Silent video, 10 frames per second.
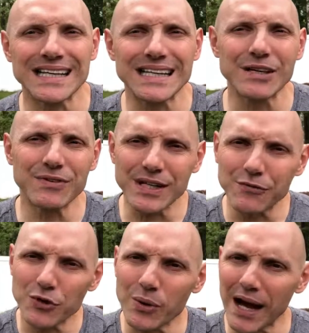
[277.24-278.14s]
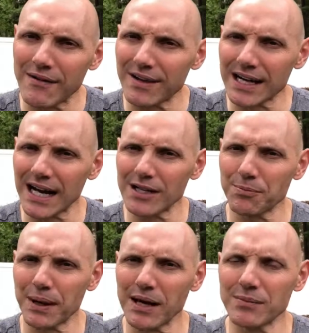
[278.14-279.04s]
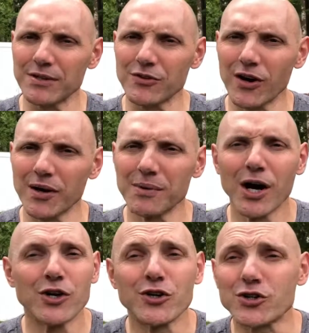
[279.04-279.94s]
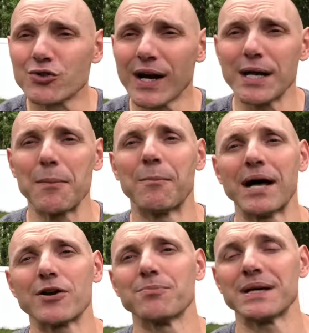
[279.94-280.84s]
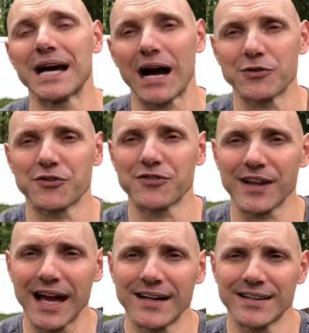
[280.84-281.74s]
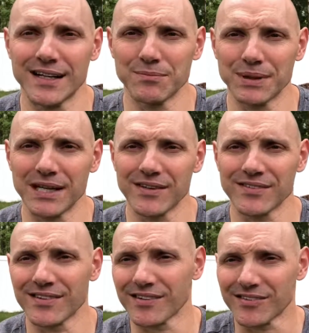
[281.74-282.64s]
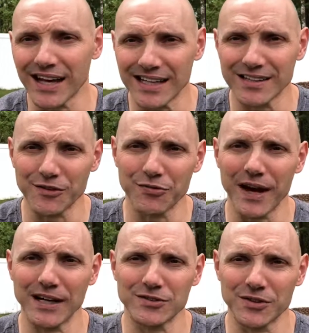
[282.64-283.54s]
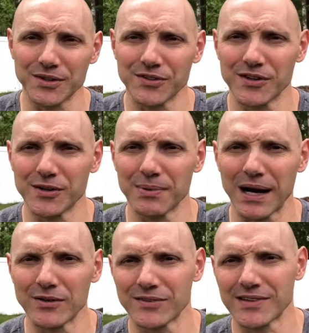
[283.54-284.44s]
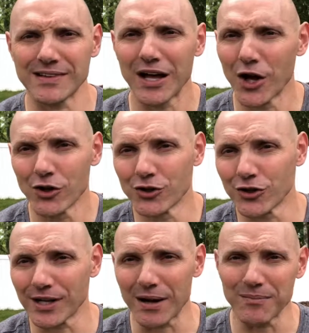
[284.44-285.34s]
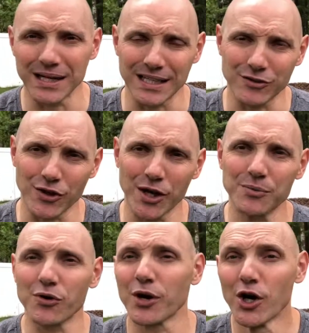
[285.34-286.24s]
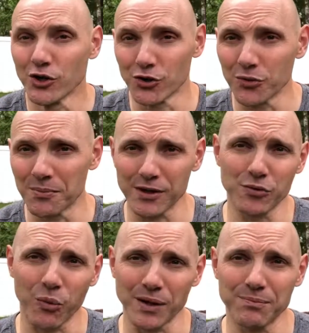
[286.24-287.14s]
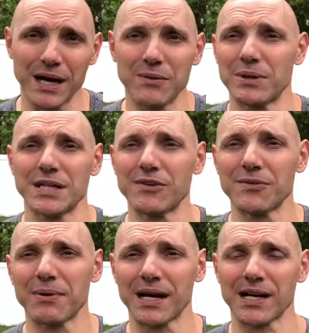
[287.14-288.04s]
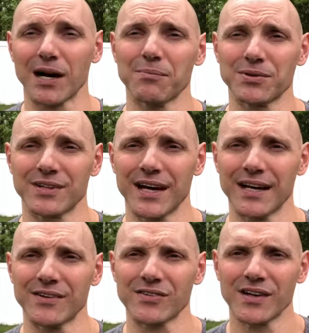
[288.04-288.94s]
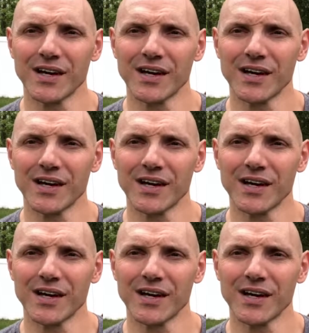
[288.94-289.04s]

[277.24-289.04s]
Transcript: even if you have that kind of payment term, your credit better be outstanding, because the second the factories hear about you're not making terms or you miss one payment even by a couple of days,